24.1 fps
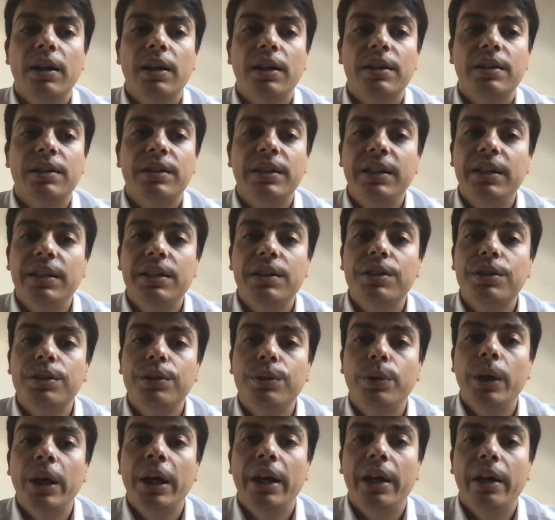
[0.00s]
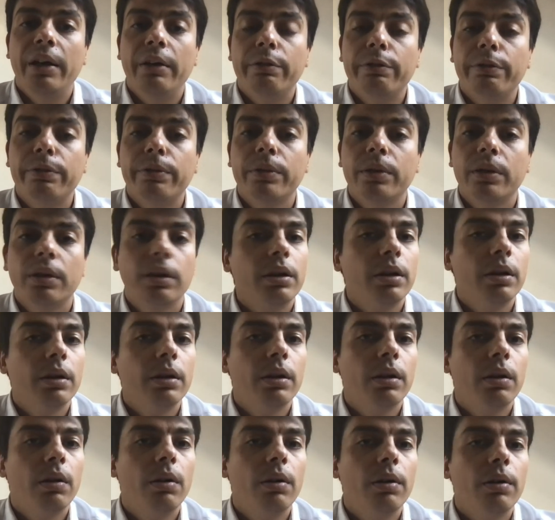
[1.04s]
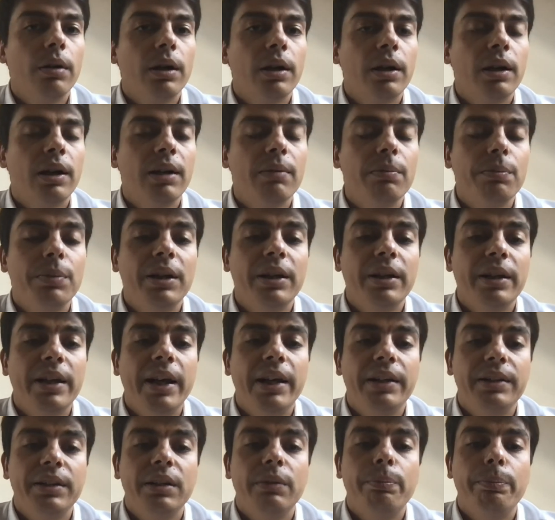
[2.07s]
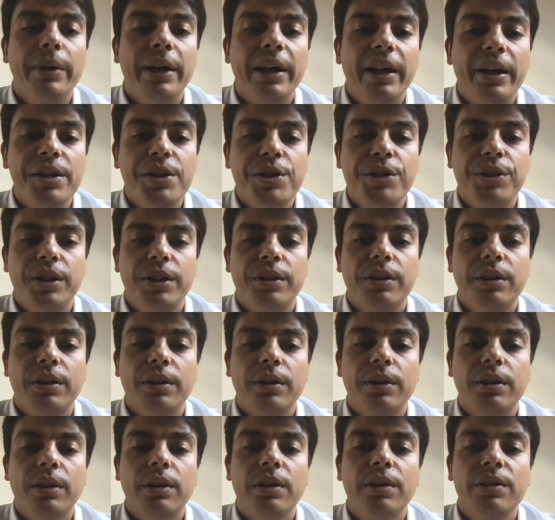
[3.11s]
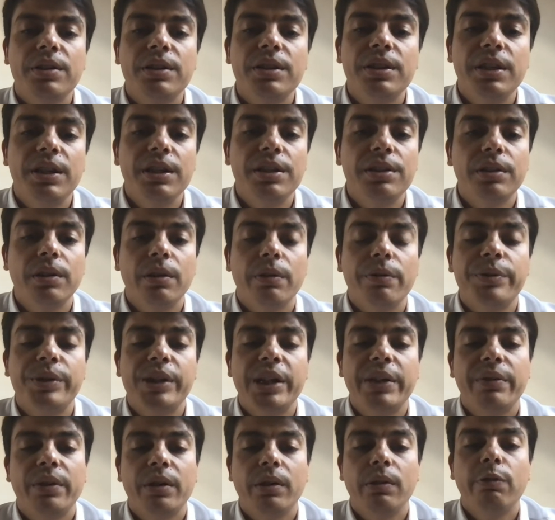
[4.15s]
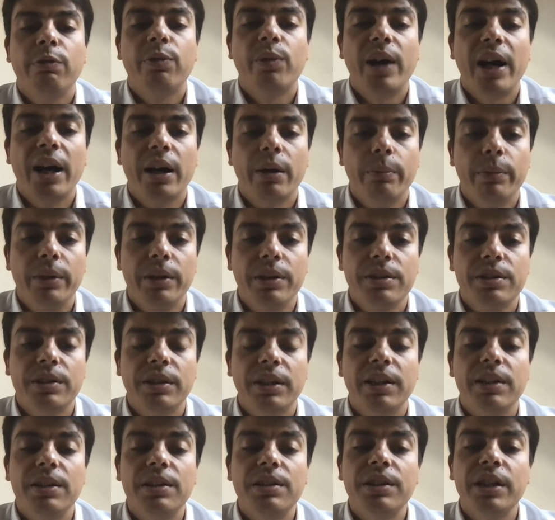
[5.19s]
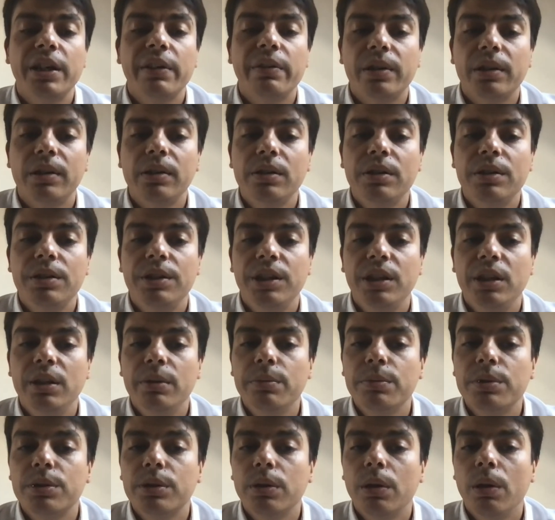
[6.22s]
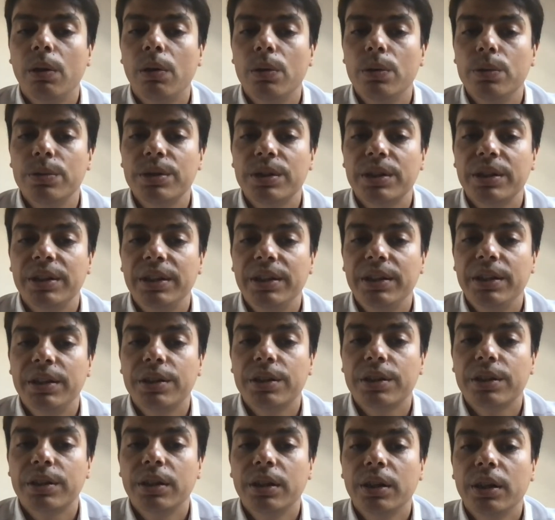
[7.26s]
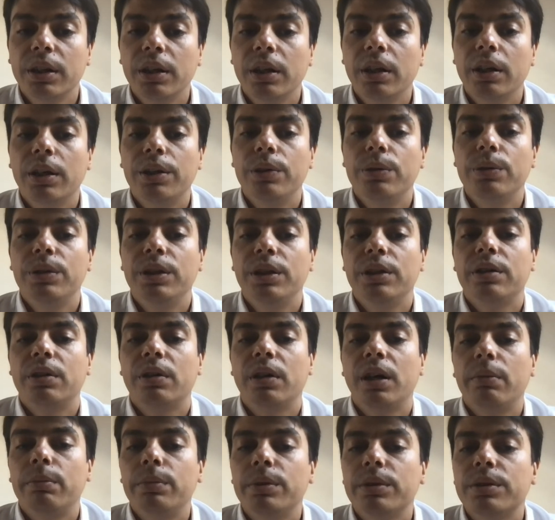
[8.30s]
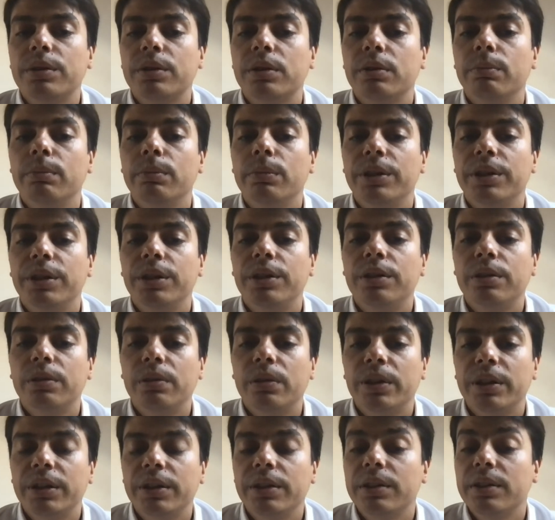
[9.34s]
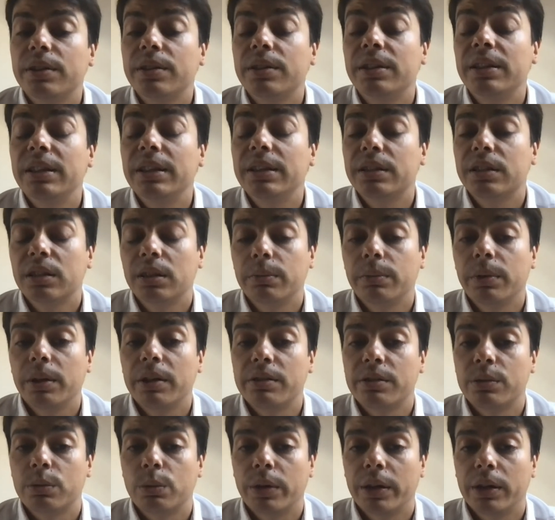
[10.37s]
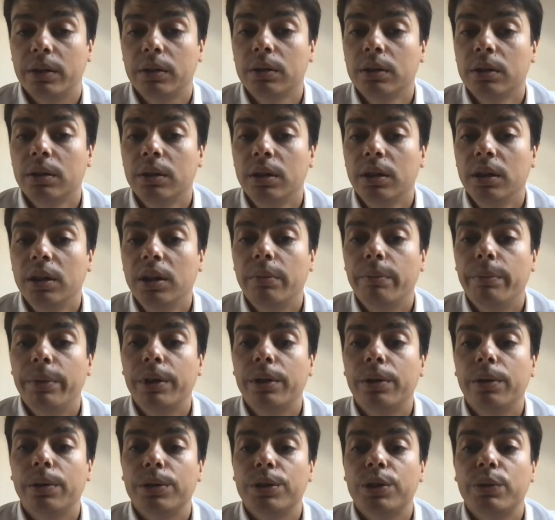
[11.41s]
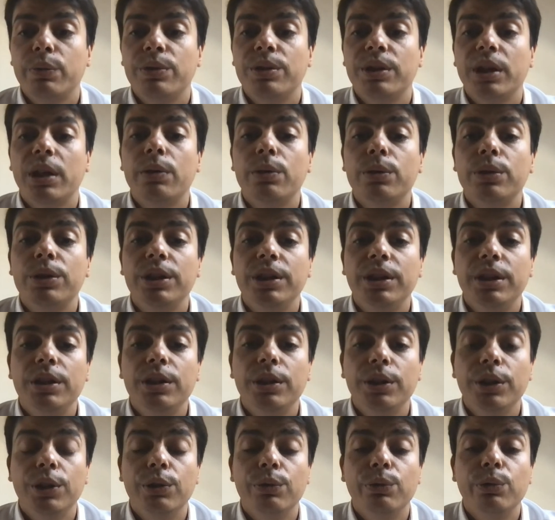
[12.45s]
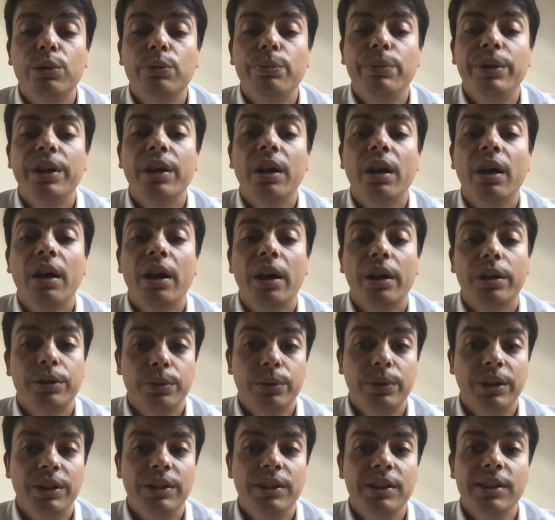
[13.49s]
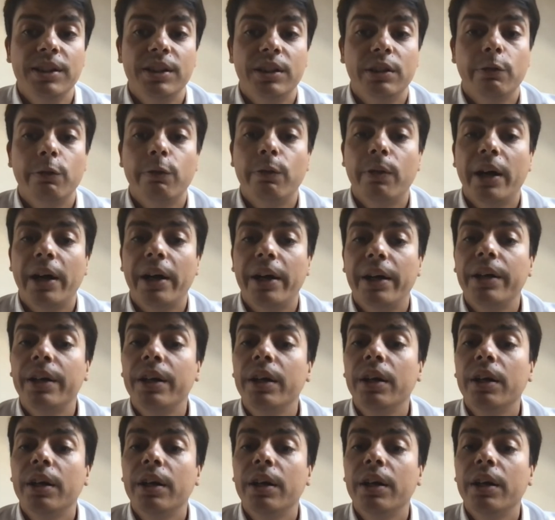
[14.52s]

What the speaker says: Since you have complicated page that consists of several fragments and several teams owns it, you need robust monitoring system as well, because without it, it would be hard to identify